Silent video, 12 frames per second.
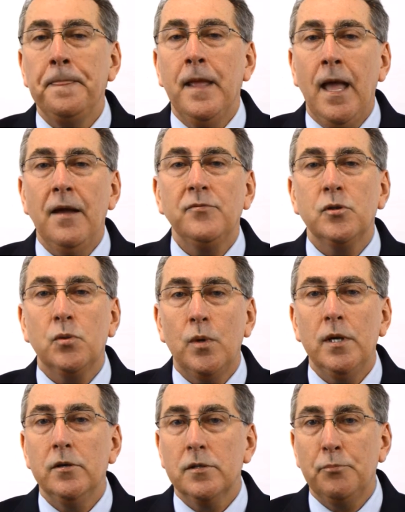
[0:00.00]
After
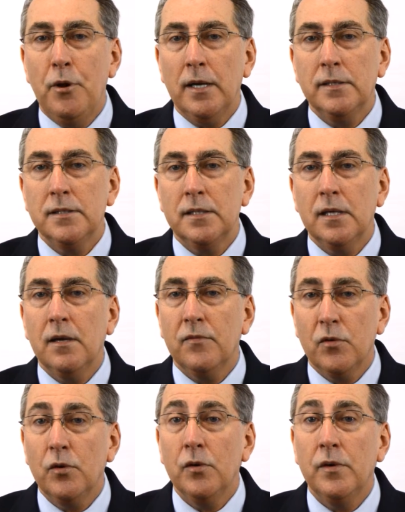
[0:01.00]
20 years of practicing, I've
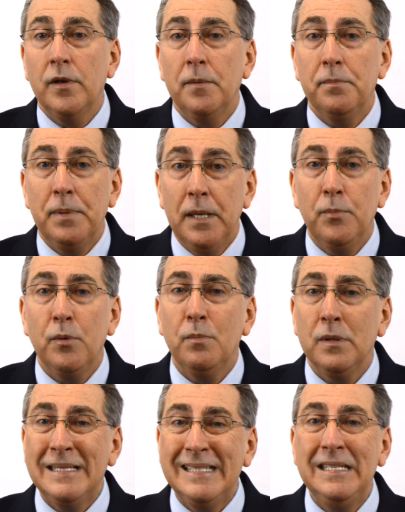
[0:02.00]
learned that people
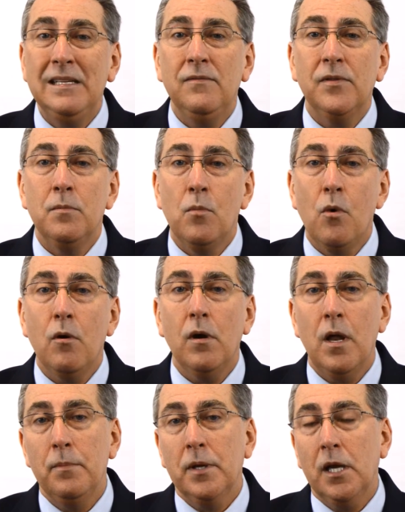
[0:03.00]
believe that moral
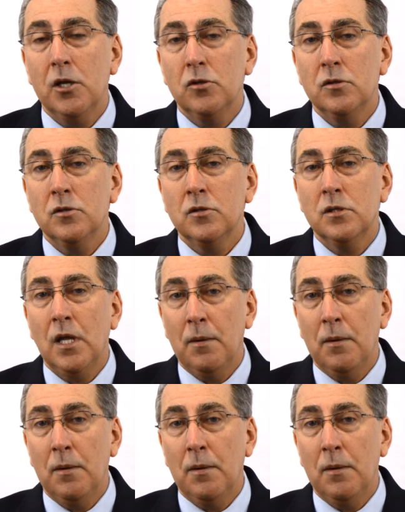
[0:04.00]
obligations